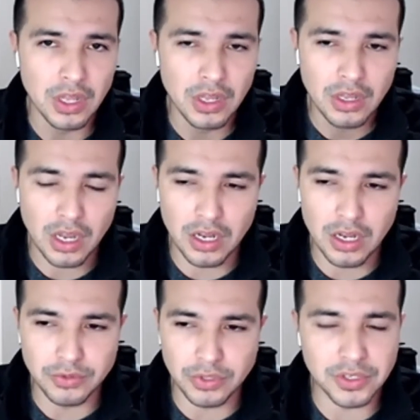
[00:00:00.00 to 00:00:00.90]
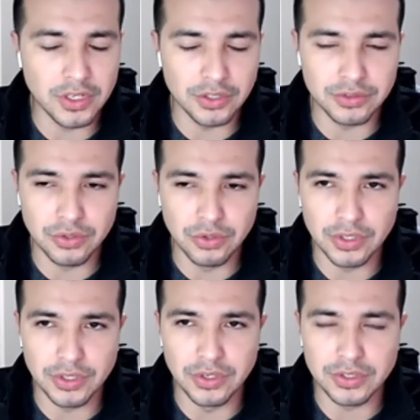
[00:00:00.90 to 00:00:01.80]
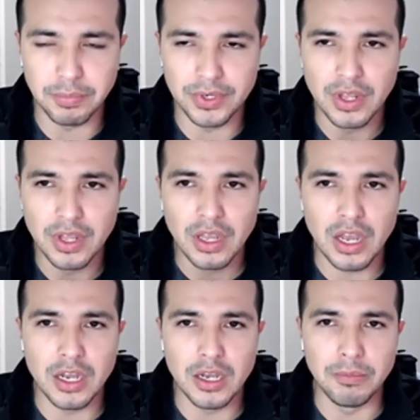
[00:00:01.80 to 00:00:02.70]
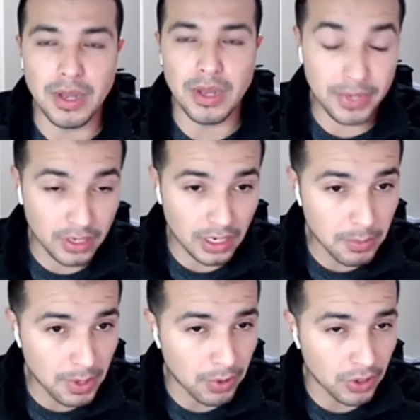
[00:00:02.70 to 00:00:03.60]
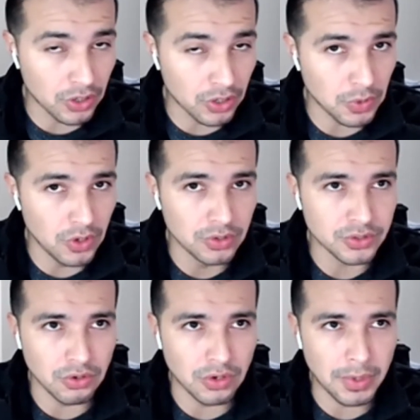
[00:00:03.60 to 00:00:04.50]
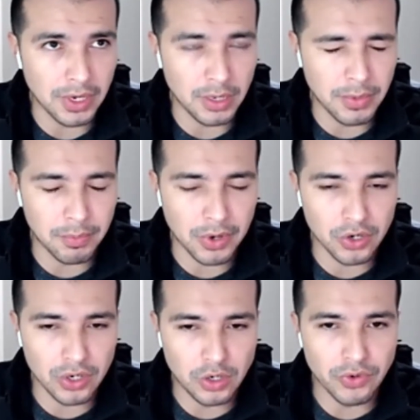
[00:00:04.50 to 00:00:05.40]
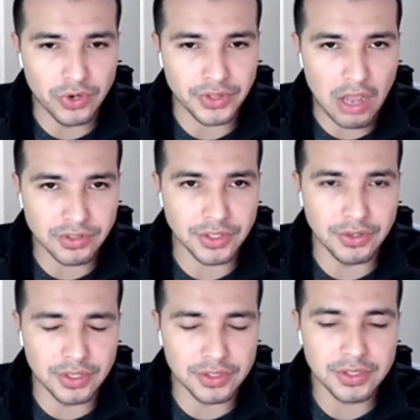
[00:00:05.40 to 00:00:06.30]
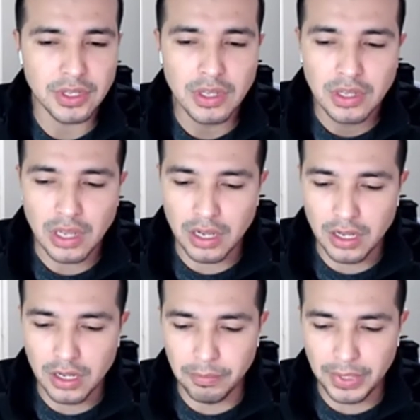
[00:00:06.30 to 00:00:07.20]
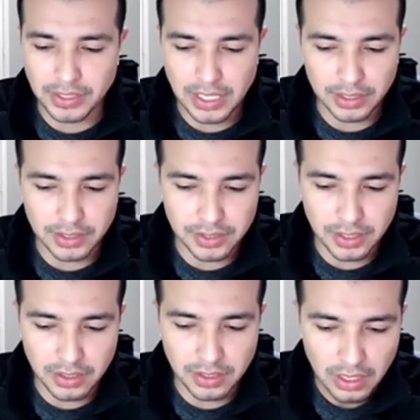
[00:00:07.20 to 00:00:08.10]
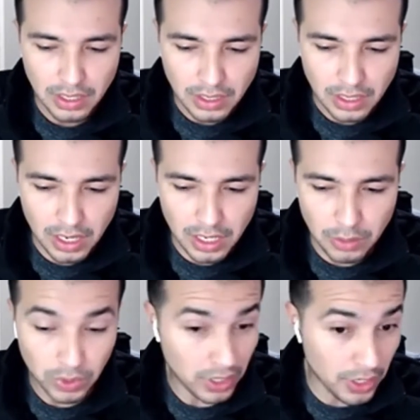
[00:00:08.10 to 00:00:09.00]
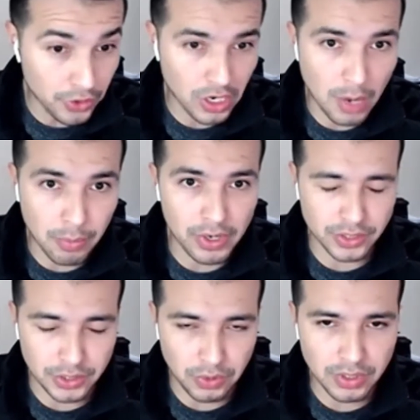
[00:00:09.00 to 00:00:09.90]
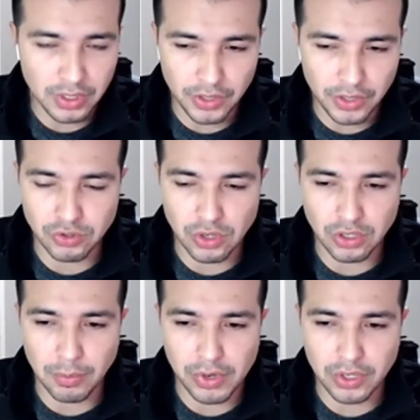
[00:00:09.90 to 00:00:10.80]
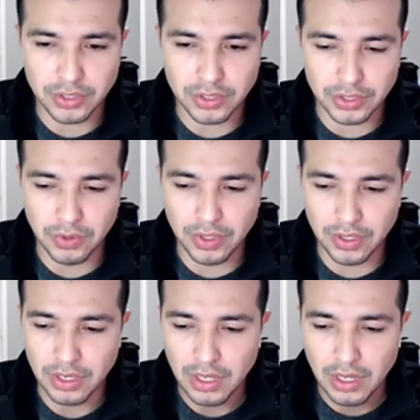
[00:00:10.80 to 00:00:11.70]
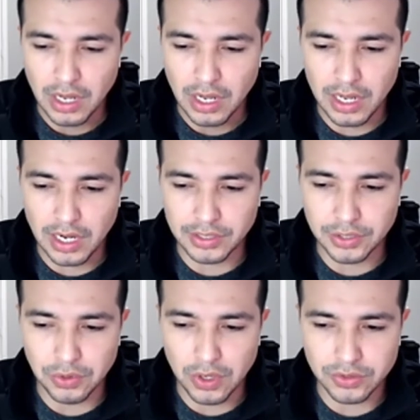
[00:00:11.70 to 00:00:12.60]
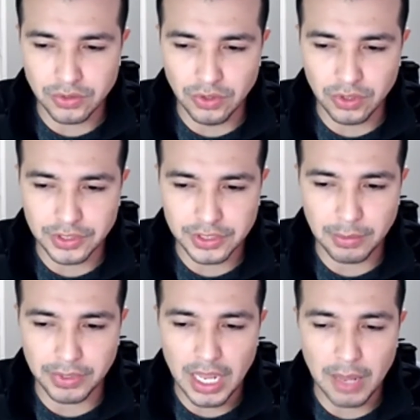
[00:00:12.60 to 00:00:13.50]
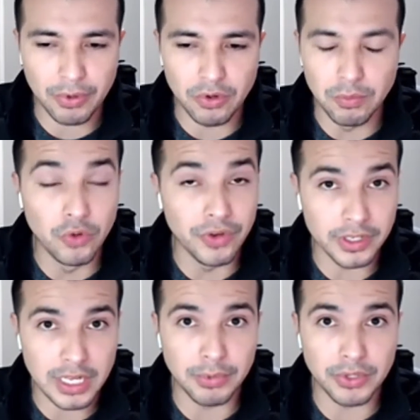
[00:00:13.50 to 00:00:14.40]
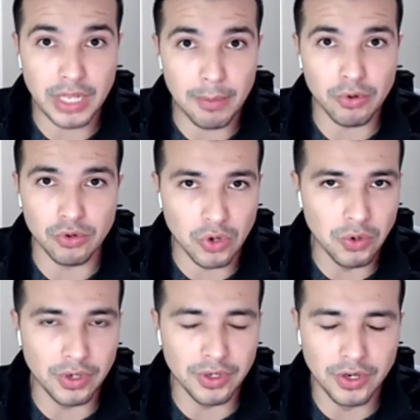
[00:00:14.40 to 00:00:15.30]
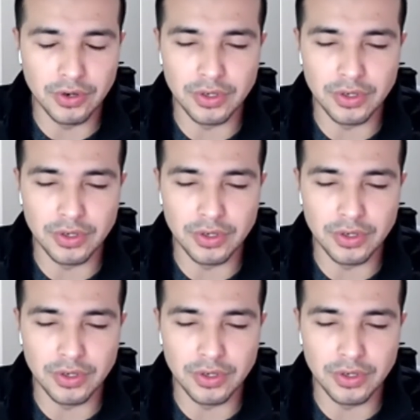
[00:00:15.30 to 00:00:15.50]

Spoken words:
So that's another 200 units. But I've been a limited partner as well. So I've been a limited partner in over 1,000 units because I like to see what other operators are doing, other strong operators are doing. And I like to also, just keep the capital moving and keep the capital growing, and